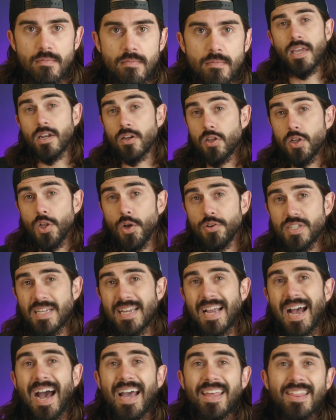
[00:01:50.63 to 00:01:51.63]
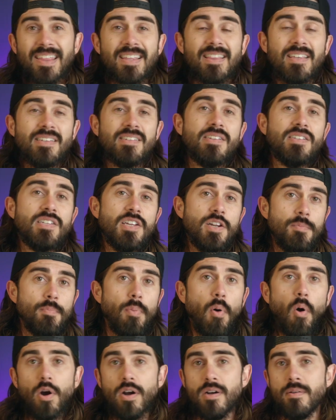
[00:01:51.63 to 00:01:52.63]
In closing, I think this is an
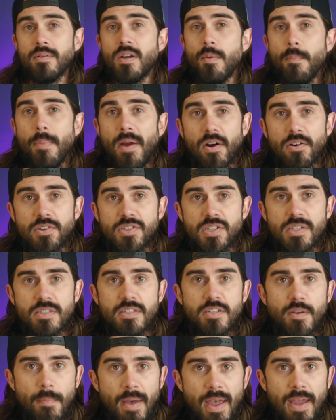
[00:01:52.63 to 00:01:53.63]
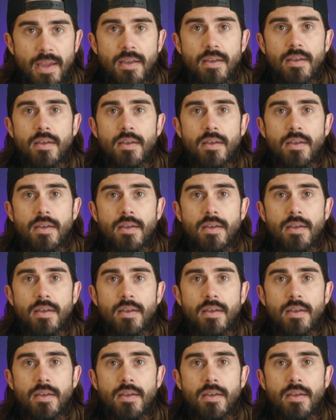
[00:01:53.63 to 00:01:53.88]
important comparison to make.